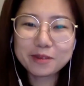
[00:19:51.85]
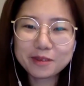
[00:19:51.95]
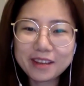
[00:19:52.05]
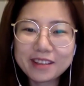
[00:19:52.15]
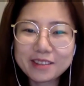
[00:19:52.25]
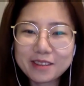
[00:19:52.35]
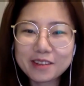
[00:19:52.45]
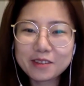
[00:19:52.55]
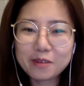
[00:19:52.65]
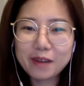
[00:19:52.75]
So
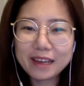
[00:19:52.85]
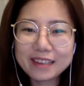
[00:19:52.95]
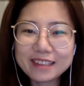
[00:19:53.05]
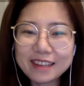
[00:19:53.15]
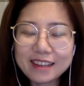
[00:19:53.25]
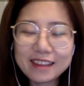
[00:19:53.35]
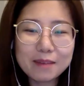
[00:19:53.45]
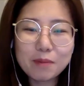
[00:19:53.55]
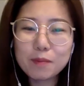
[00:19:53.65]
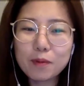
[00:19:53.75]
that's great. And I
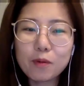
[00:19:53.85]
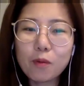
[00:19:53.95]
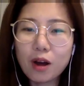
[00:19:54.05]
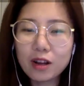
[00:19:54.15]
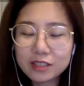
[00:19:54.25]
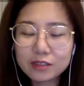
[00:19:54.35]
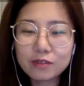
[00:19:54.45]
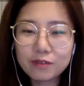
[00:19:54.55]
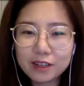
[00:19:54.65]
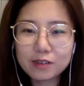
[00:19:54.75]
think people watching your
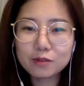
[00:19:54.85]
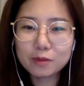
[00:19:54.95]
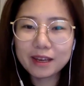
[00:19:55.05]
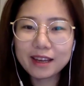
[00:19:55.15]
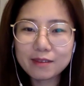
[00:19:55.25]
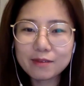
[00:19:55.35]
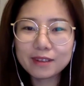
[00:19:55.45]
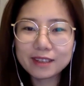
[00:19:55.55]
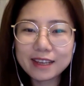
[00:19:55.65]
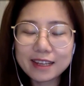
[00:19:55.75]
videos will
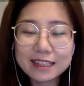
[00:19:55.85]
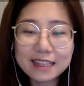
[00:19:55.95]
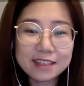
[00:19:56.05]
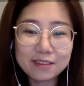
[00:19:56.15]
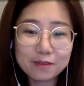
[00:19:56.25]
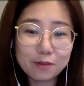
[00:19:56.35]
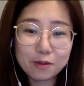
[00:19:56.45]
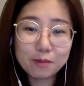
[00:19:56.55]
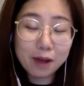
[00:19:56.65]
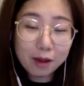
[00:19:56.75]
really get a sense of who
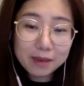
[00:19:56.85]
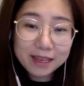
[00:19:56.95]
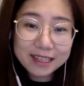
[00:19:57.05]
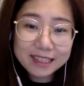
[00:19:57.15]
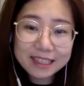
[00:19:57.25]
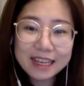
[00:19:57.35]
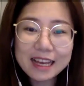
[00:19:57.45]
your mom is.